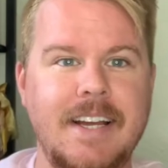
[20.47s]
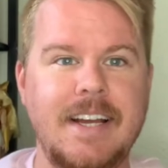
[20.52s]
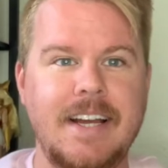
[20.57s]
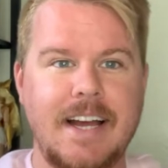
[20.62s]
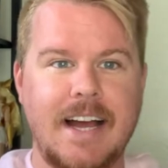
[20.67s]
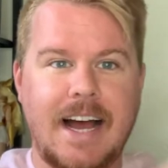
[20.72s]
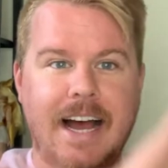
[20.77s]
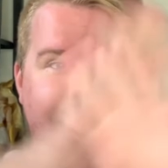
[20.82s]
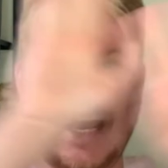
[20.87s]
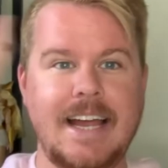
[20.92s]

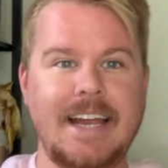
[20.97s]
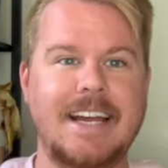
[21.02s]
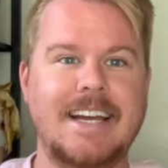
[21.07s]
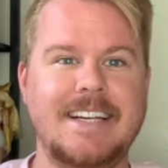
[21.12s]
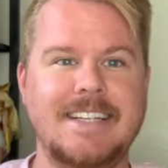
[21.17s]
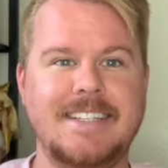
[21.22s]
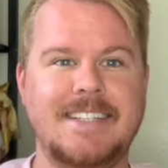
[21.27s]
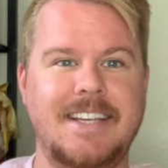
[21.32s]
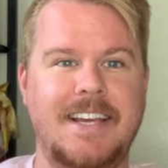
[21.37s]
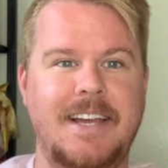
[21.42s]
Hi
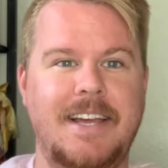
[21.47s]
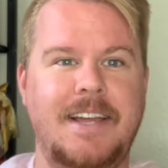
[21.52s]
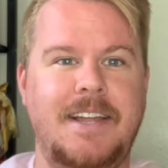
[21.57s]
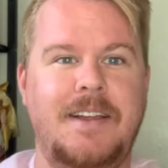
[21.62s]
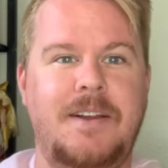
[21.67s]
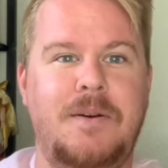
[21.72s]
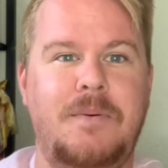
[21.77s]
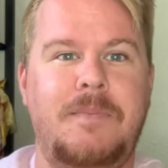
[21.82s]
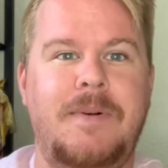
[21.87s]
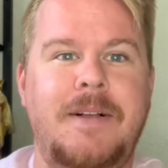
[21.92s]
guys,
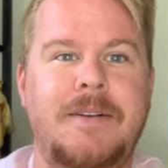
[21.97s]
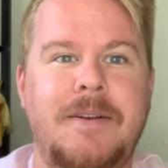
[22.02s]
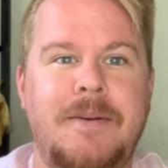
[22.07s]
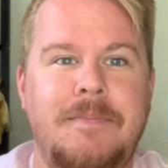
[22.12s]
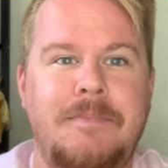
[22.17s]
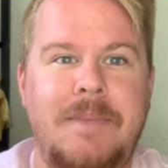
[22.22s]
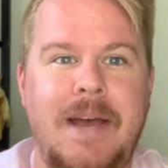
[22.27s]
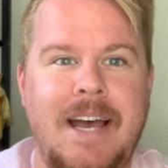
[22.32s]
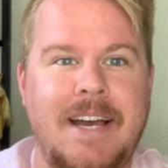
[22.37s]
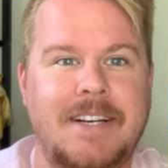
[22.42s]
and
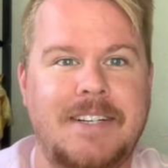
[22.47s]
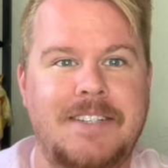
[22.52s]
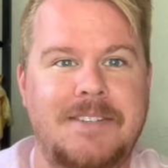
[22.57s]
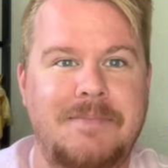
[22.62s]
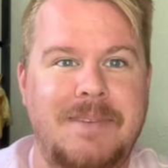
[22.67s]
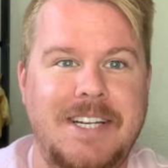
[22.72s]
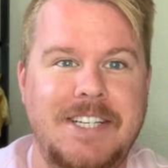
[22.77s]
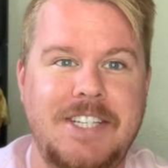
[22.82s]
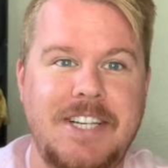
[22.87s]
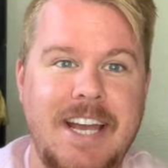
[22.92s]
welcome back to
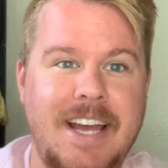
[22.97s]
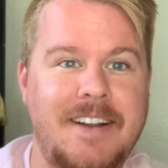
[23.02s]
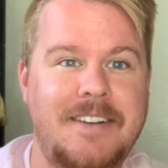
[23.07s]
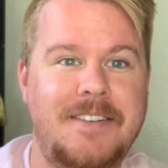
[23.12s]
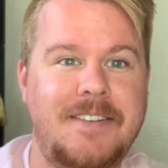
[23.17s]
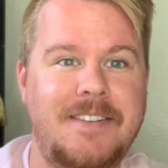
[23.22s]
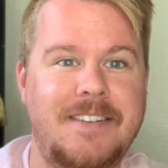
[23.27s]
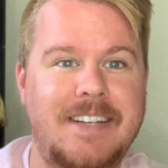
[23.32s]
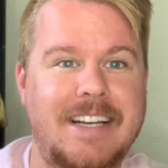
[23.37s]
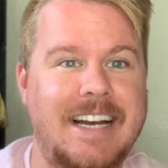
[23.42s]
my
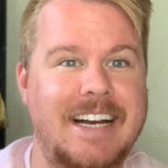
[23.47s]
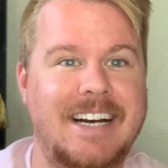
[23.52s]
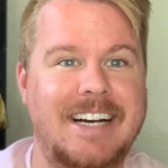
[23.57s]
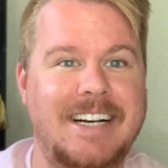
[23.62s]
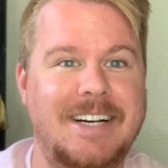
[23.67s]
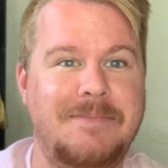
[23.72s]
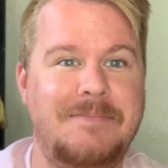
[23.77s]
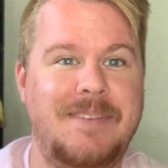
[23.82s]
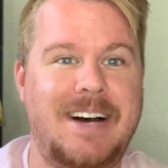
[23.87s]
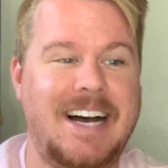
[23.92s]
channel.
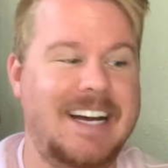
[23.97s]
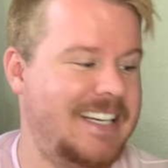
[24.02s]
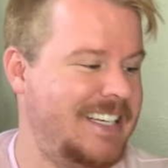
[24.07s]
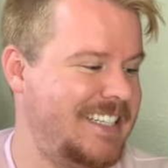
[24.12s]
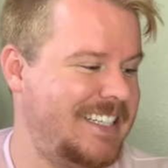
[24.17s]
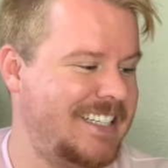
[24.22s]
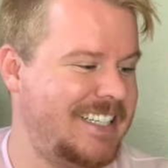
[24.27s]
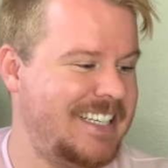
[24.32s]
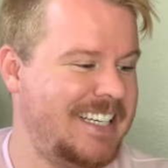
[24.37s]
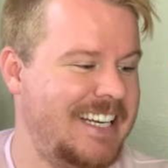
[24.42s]

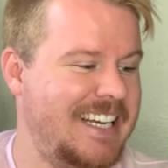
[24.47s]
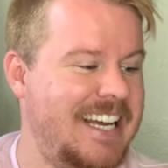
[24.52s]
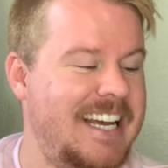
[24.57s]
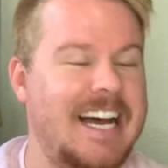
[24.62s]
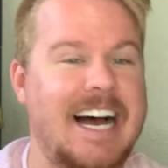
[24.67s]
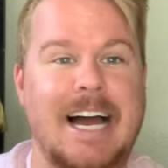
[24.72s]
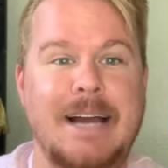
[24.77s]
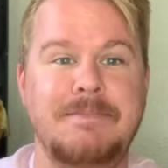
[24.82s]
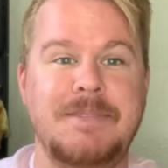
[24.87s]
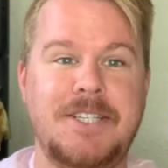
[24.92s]

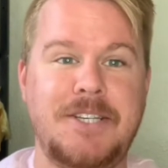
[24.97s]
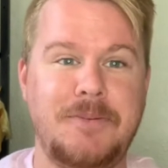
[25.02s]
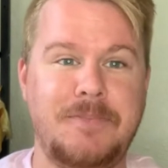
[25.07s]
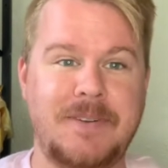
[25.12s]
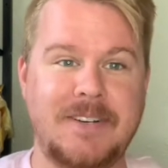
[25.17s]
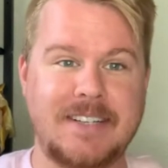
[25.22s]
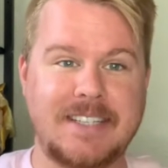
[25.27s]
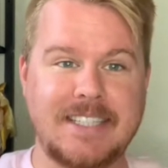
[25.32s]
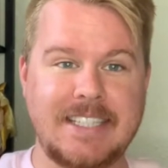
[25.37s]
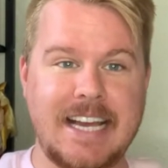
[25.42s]
I'm
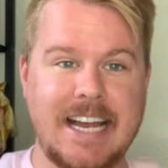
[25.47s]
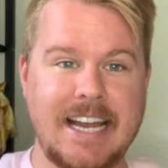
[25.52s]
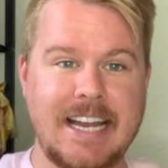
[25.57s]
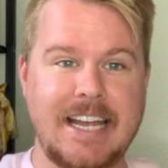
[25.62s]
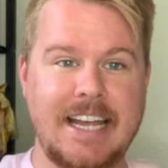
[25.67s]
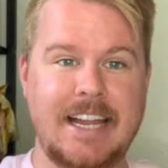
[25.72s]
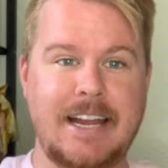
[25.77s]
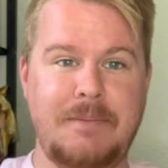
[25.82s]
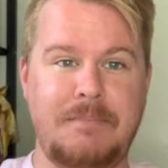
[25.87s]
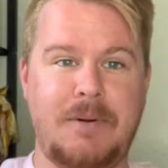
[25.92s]
super
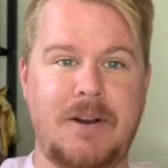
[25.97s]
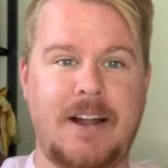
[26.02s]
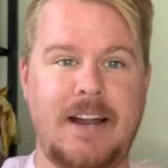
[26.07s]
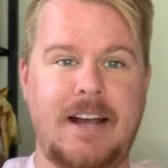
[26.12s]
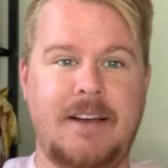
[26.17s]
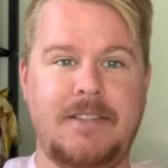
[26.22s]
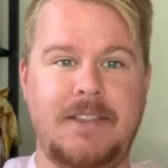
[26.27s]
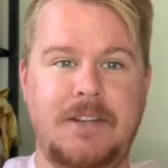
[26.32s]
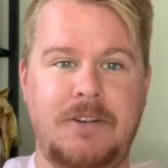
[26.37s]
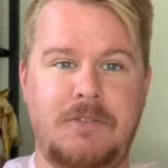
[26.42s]
excited. I brought
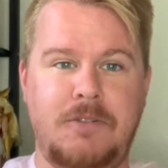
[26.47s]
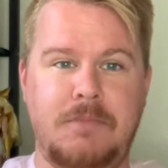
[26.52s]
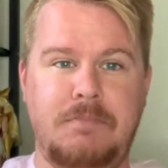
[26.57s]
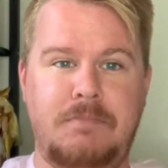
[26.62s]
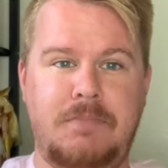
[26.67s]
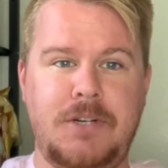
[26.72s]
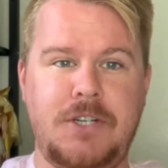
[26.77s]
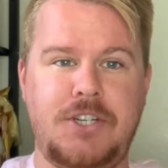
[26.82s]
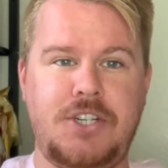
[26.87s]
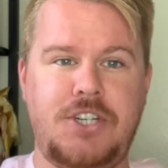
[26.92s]
out the old
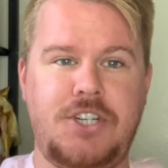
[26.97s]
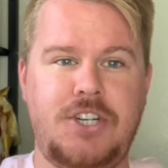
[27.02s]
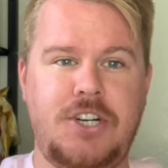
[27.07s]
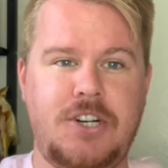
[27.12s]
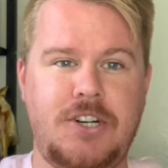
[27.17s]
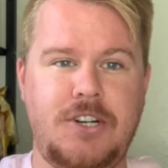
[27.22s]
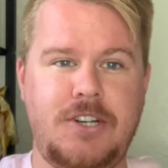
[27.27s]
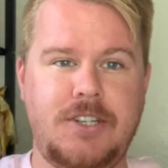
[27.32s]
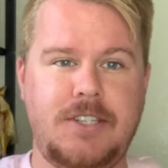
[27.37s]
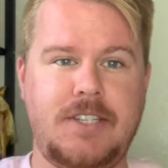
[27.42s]
Butch
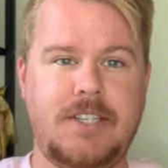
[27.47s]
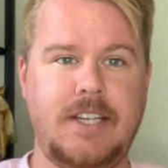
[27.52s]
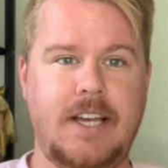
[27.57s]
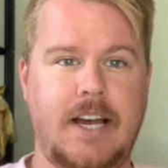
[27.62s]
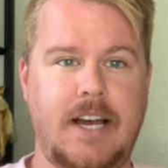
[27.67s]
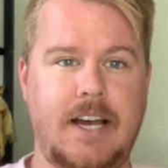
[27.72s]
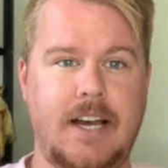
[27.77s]
shirt.